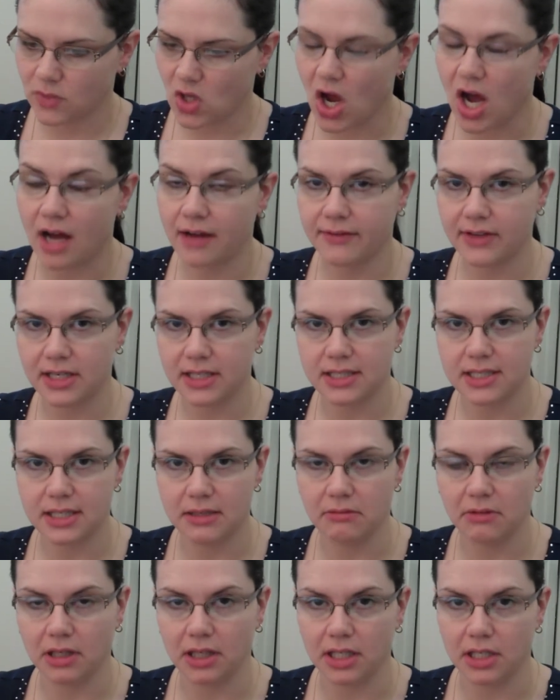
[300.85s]

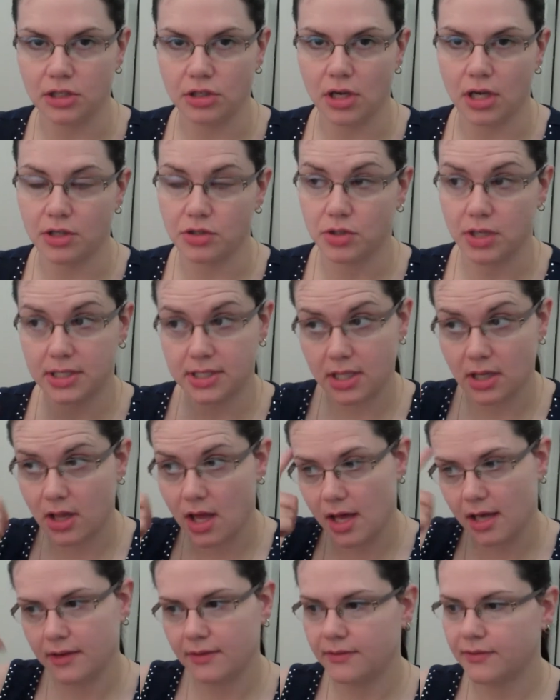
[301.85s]
obviously really address a
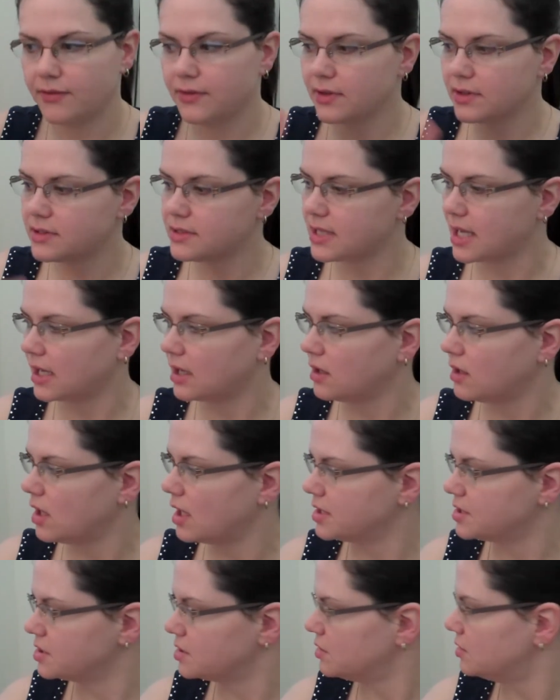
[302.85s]
lot of
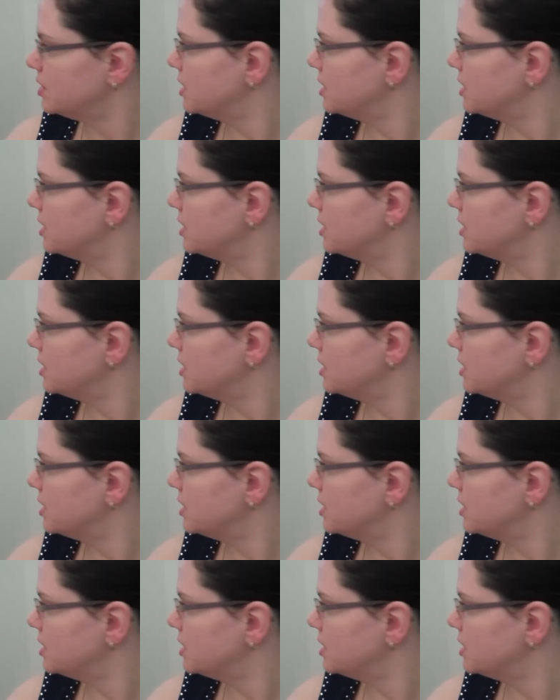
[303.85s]
psychological